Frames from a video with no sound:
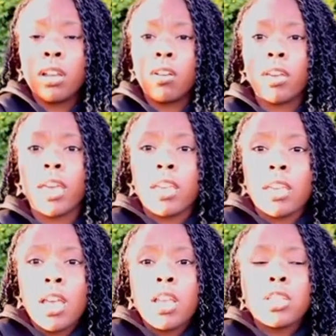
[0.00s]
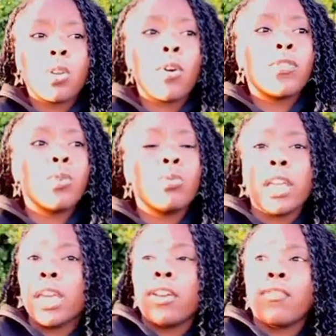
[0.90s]
Okay? So if you
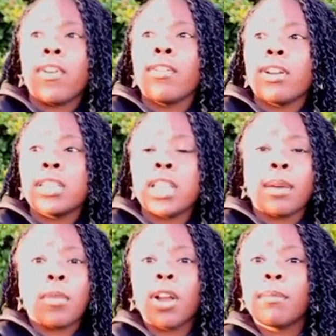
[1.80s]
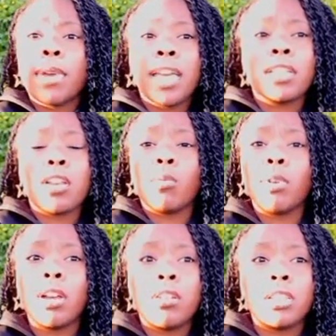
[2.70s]
think fairies and mermaids are
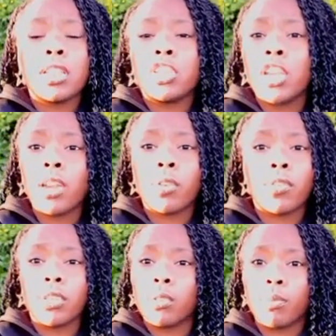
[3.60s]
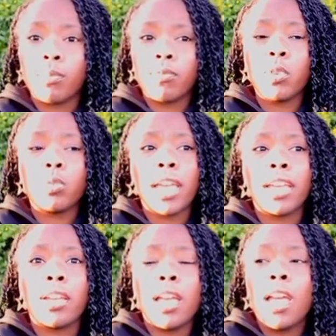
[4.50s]
real, this is the channel for you. You
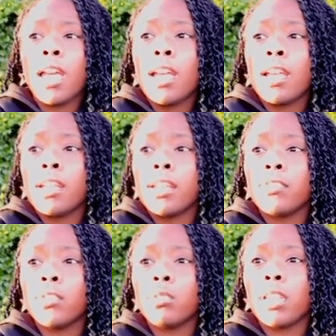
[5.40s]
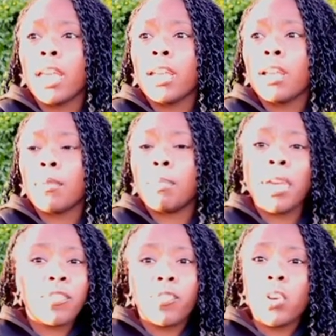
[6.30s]
think if you think
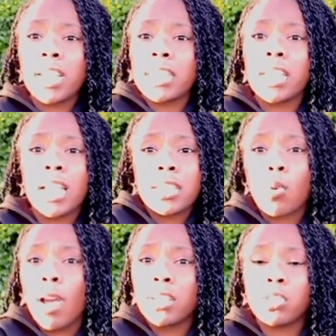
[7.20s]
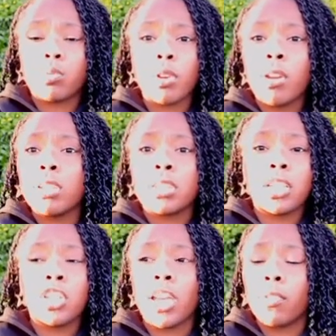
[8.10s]
Bigfoot and Sasquatch is real, this is
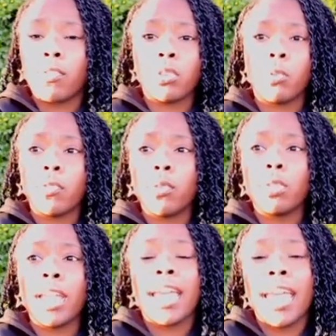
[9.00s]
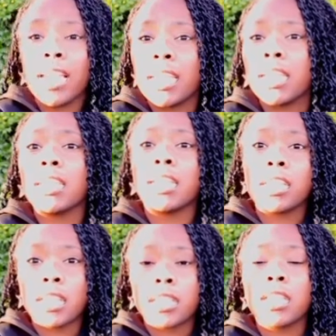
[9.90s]
the channel for you. If you think aliens
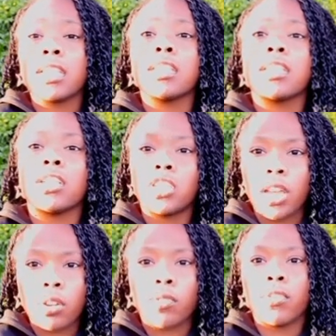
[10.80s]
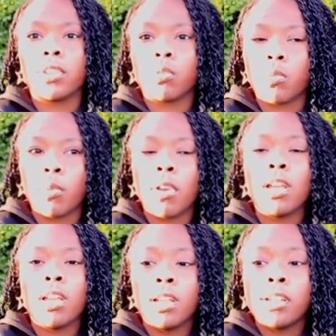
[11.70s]
exist, this is the channel for you.
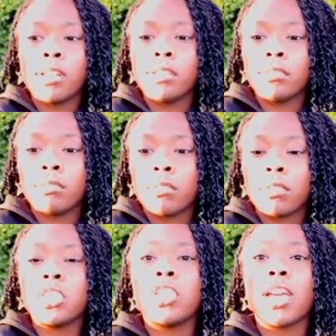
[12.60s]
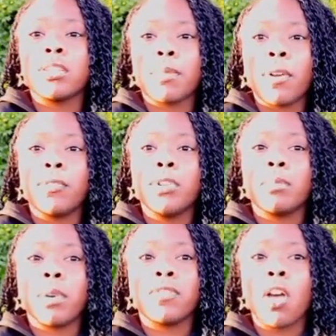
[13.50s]
This channel is about
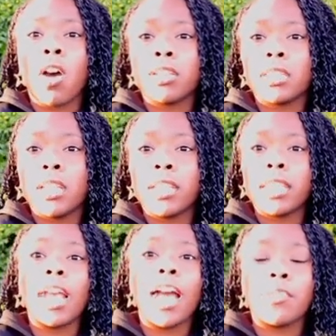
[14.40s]
freedom of thought. Think how